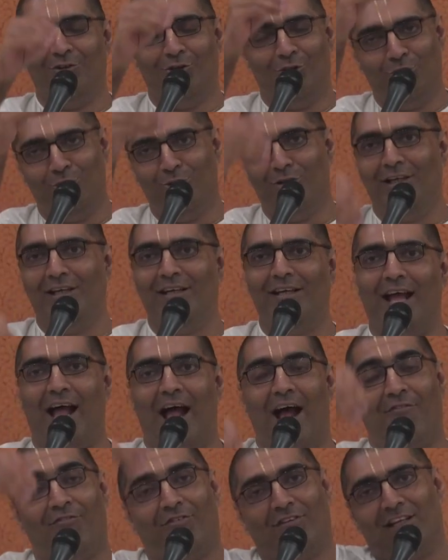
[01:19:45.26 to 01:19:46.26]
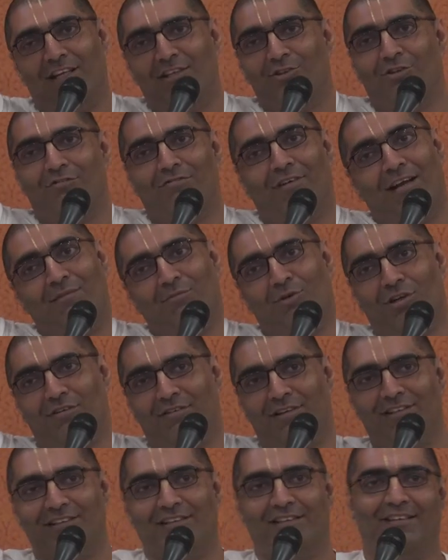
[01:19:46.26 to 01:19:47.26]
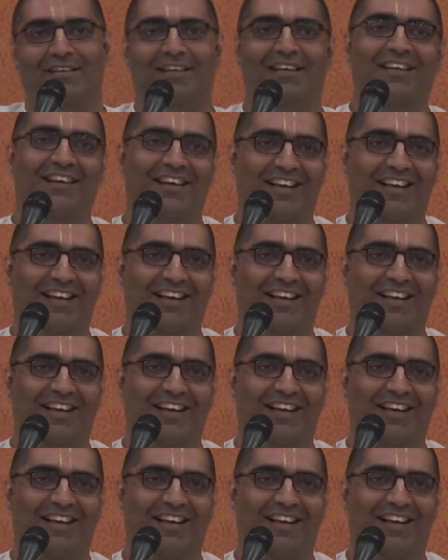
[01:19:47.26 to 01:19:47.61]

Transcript: Do it. After that, you'll find motivation.